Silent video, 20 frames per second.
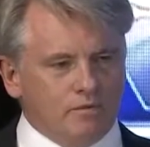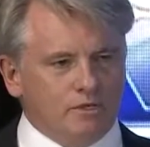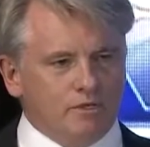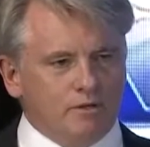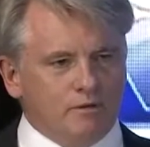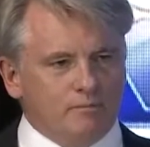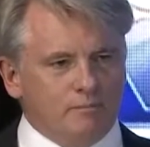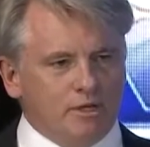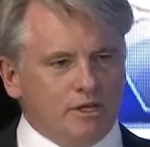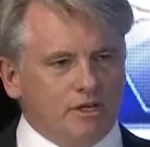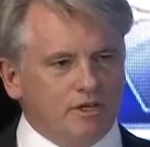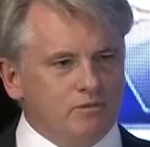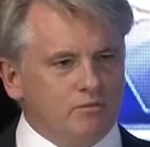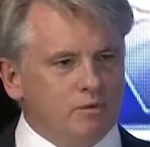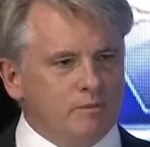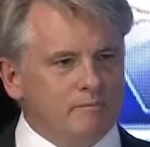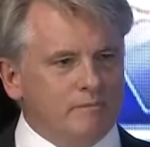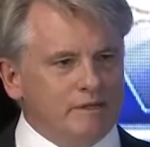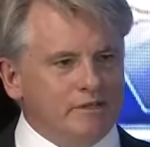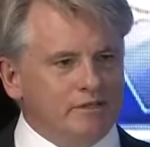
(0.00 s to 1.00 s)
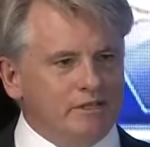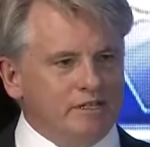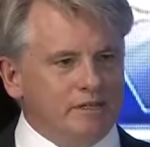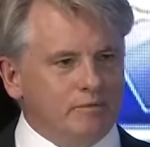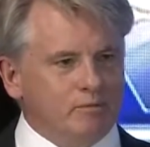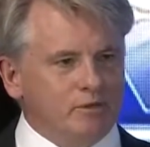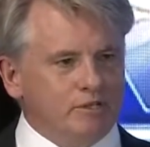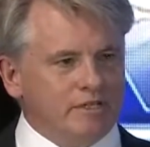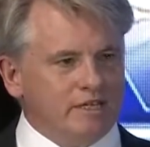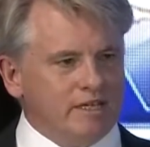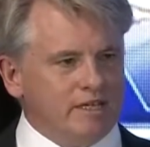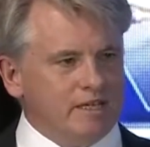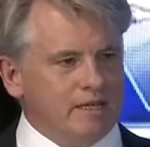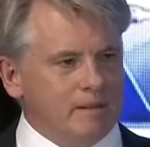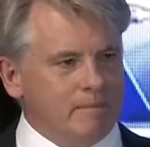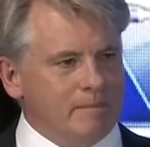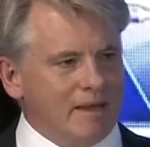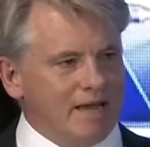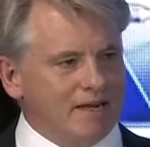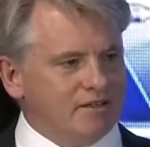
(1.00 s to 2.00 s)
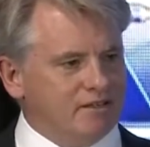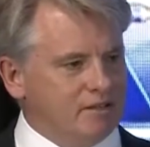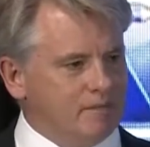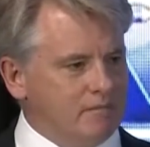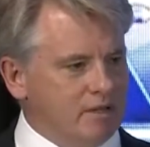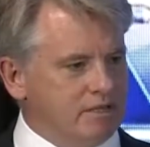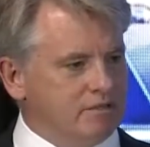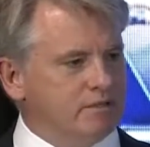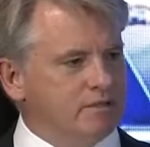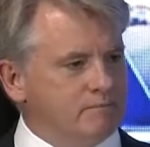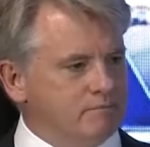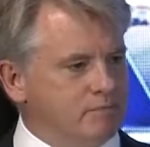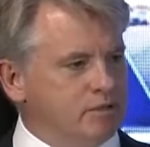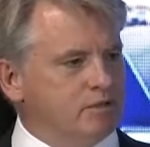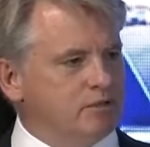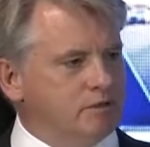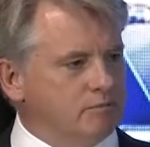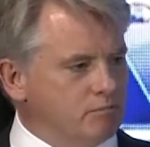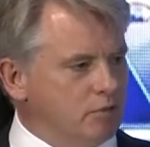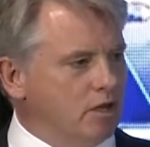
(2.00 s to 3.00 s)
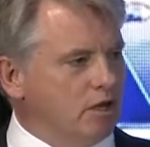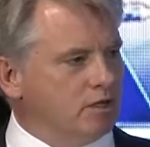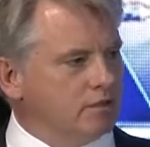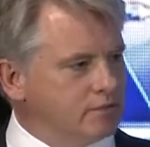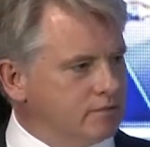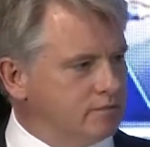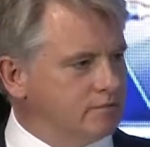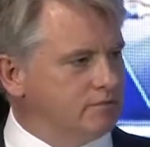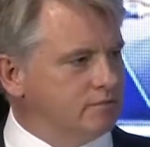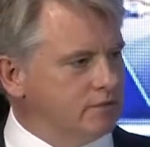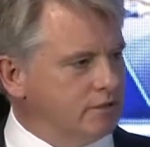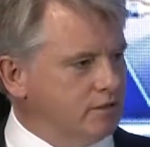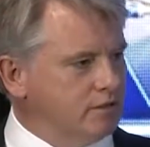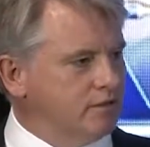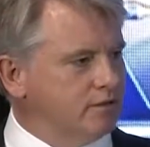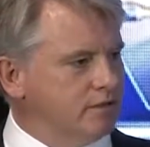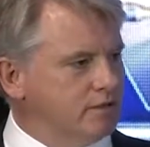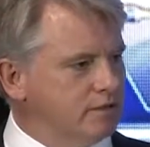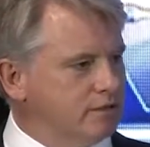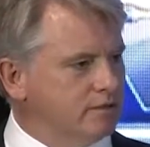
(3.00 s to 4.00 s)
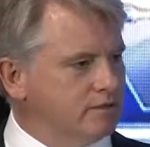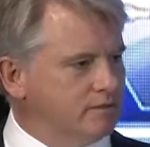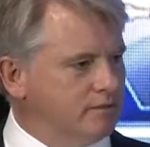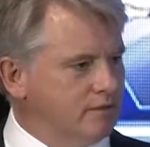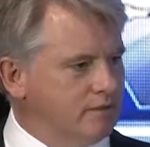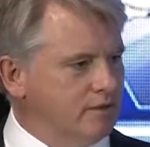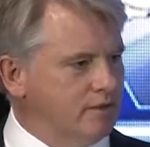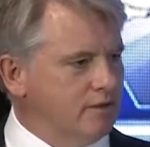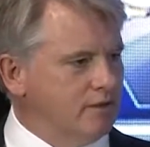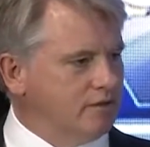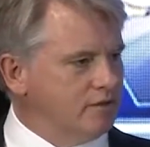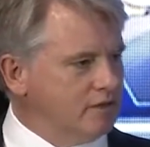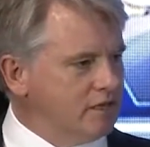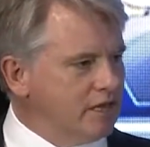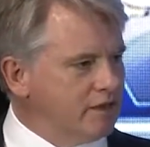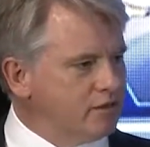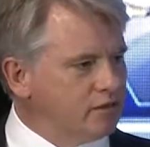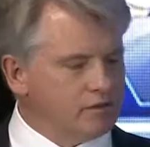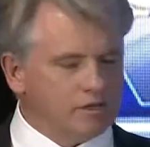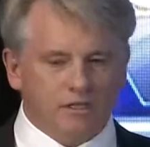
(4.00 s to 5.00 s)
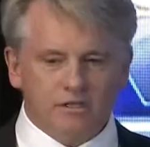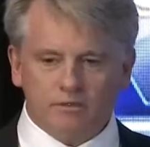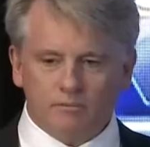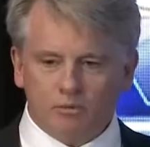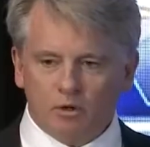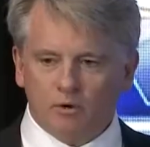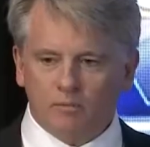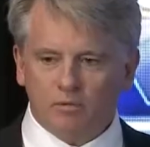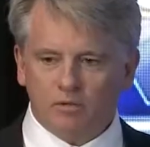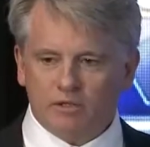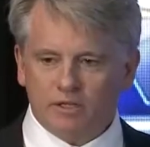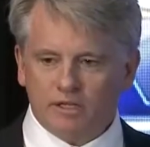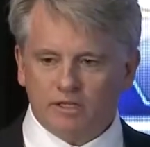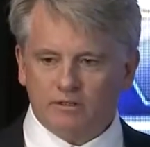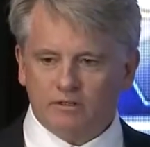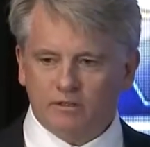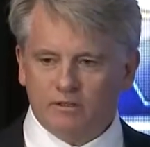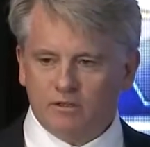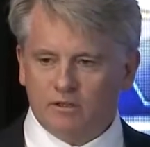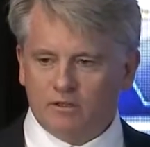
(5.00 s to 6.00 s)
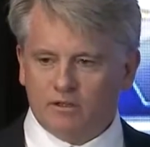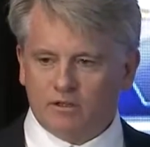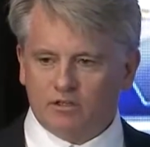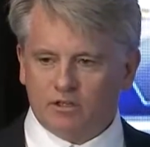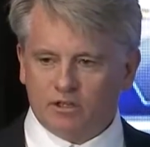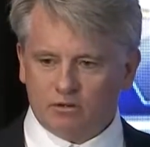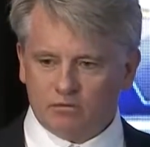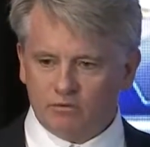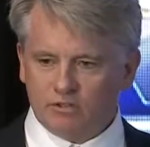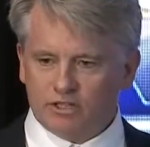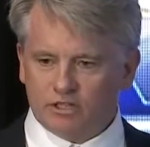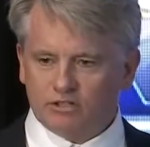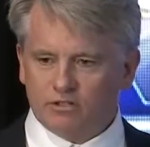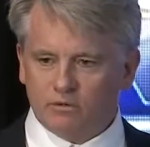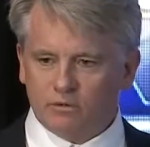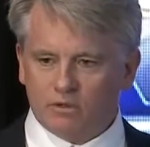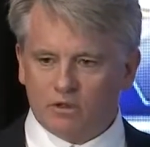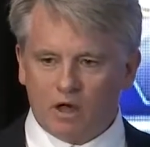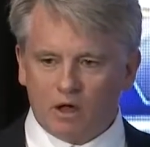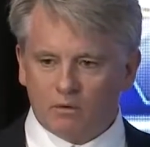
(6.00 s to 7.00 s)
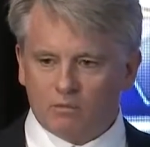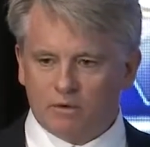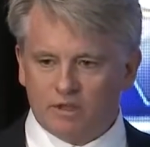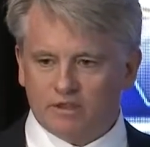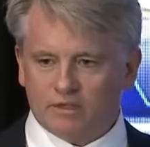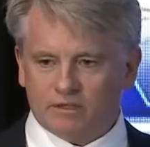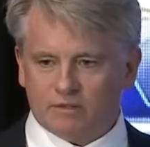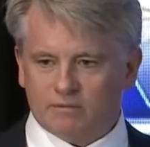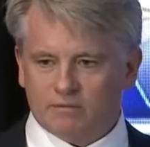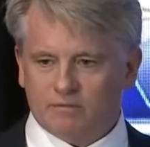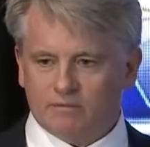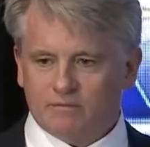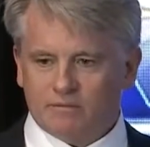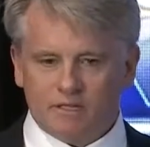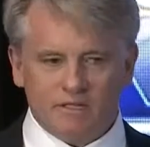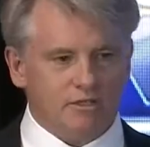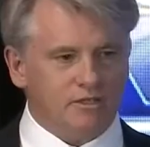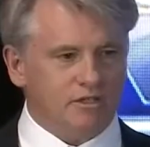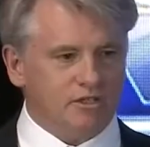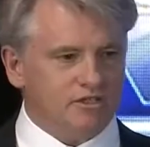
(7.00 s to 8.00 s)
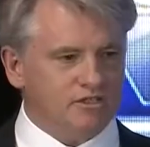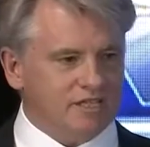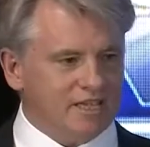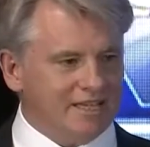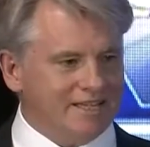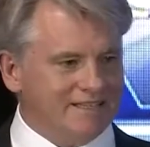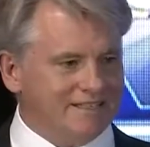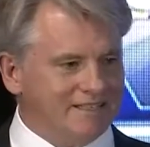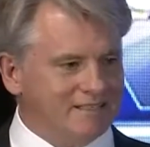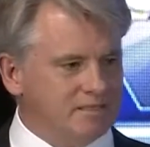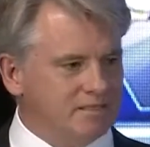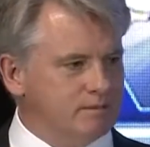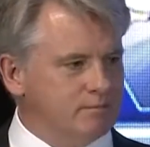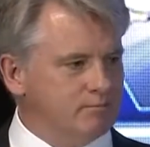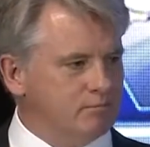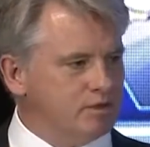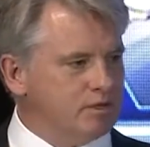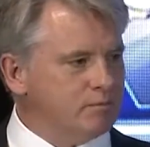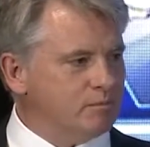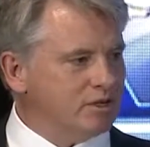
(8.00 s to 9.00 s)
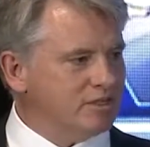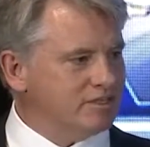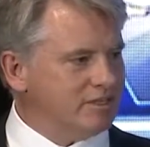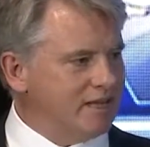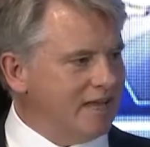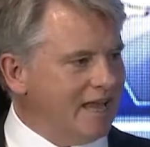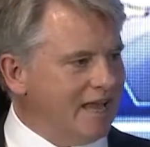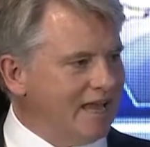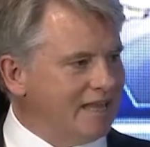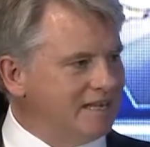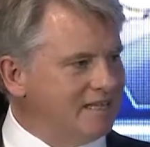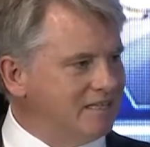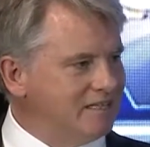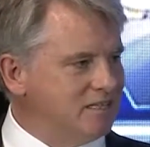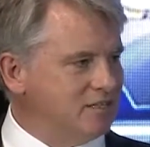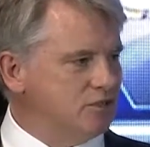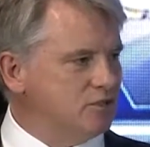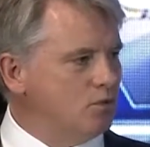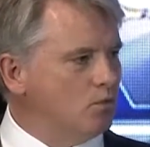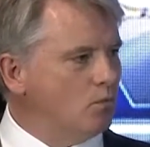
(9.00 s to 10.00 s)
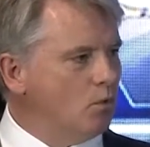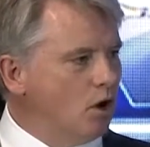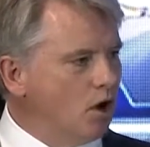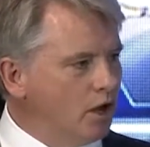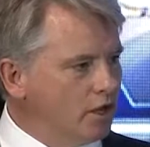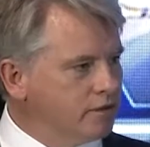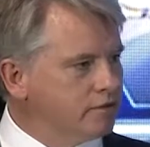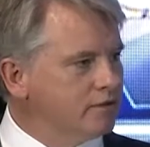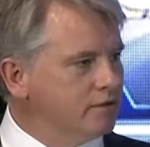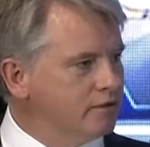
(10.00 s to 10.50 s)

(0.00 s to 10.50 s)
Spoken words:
because we're taking it back to the basic building blocks, the ethylene, the propylene, you can really do a lot with it, right? You can take it into pretty much anything you want,